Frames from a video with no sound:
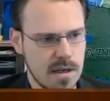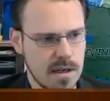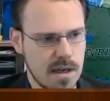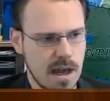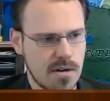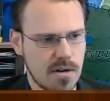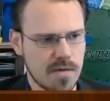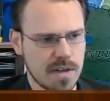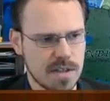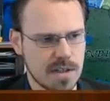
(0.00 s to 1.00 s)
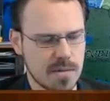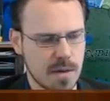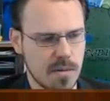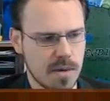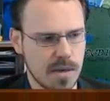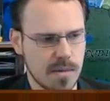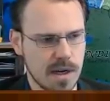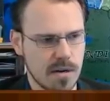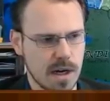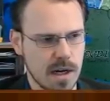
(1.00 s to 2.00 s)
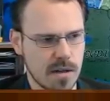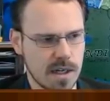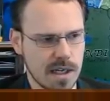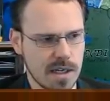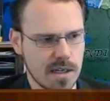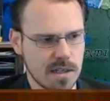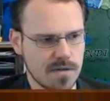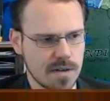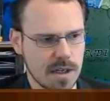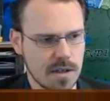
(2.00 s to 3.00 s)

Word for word: I don't know if this is a smart play, but I do kind of like it. It's funny.